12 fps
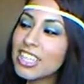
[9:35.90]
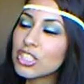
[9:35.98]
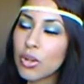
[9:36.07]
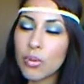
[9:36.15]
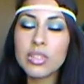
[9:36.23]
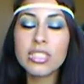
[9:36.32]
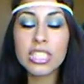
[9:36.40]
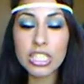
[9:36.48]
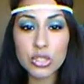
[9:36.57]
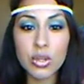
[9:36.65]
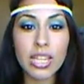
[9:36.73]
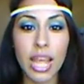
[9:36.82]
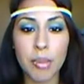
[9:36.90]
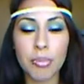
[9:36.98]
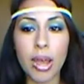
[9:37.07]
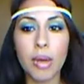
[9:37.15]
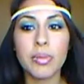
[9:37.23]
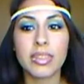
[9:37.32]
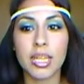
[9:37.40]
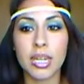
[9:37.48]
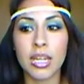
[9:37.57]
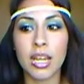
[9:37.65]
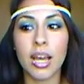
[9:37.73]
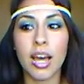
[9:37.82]
So I was going to do a light brown, but
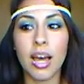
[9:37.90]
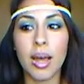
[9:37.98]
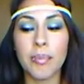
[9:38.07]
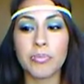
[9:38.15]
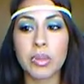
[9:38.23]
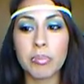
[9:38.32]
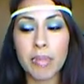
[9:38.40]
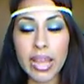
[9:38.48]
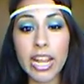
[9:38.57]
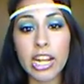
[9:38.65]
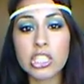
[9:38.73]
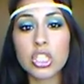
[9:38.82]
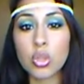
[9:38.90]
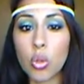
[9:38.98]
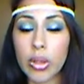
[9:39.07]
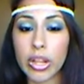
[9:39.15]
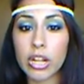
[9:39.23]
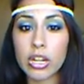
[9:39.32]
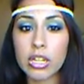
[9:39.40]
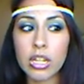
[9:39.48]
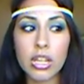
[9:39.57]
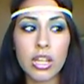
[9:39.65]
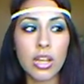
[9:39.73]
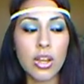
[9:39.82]
then my hair's lawyer,
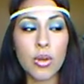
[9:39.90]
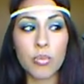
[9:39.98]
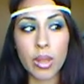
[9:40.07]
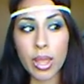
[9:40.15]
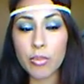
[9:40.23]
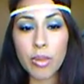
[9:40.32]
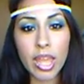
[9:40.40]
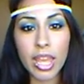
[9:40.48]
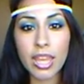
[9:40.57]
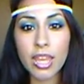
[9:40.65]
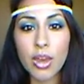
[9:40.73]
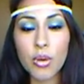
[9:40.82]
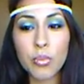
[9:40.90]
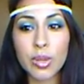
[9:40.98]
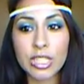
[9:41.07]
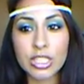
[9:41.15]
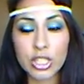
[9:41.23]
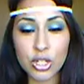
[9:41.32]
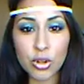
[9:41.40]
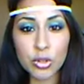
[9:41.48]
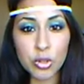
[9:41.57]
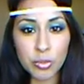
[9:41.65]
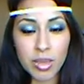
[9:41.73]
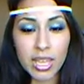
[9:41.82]
Ray Ray, which the girl
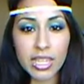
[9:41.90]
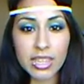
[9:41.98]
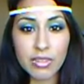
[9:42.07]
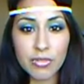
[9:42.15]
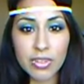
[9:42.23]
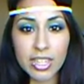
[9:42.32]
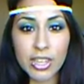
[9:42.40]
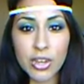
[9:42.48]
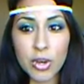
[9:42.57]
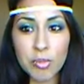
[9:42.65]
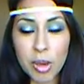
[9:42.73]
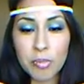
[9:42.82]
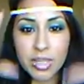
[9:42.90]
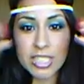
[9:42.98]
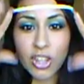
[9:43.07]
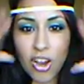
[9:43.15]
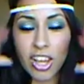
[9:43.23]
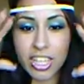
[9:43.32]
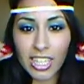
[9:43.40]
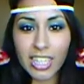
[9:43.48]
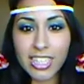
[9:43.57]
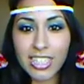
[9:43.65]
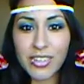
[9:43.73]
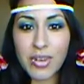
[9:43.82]
who made the video about me
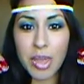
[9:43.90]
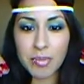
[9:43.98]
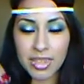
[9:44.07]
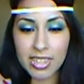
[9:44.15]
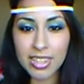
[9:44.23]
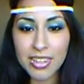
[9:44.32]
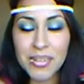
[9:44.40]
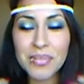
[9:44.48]
talking, you know what I mean?